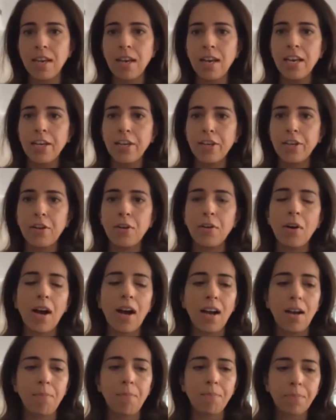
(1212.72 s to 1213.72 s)

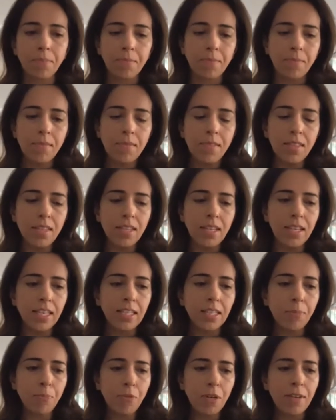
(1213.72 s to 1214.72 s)
In
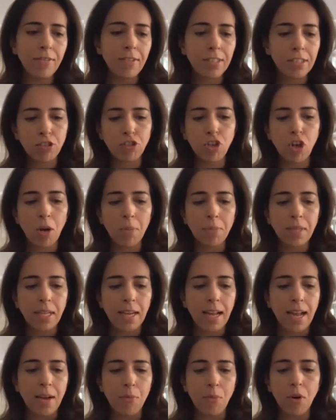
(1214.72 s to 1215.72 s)
the previous job that
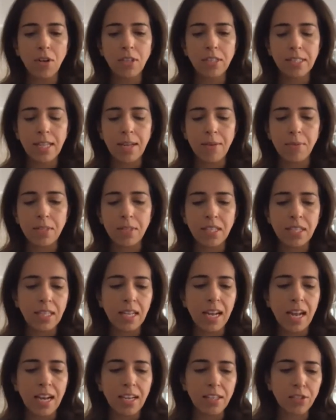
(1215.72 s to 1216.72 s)
I was, in the
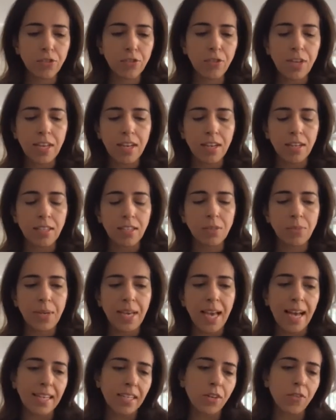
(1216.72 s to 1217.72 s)
last 3 years, we
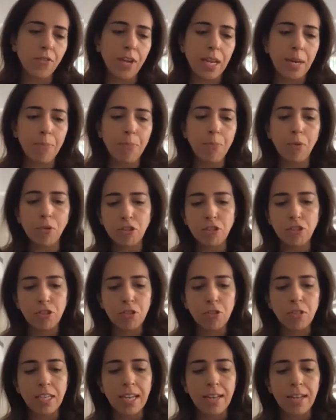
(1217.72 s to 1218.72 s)
had a great push
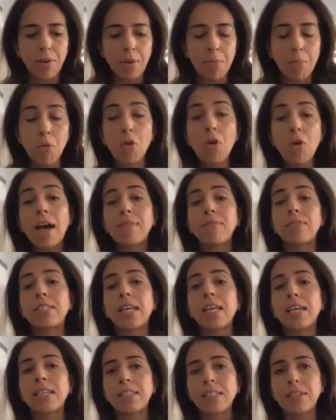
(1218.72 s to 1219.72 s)
to deliver more
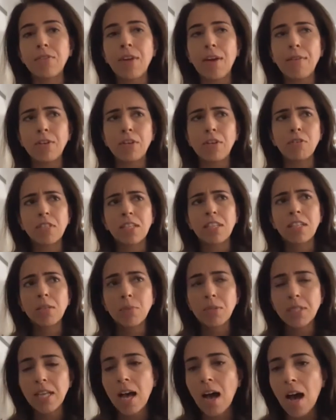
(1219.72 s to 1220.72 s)
advertising revenues, and it
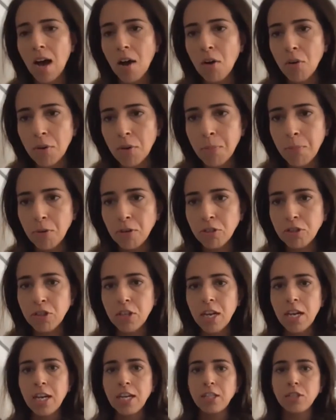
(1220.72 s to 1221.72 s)
was our own push
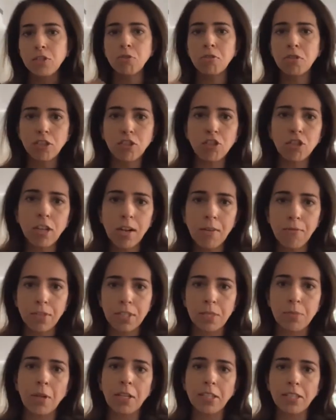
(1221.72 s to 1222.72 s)
through digital for
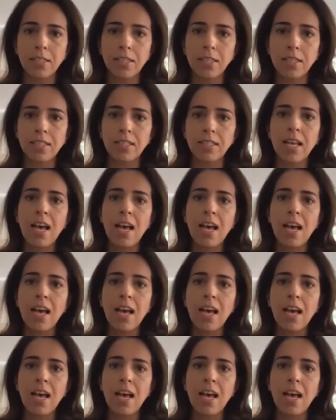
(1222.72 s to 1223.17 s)
sponsors.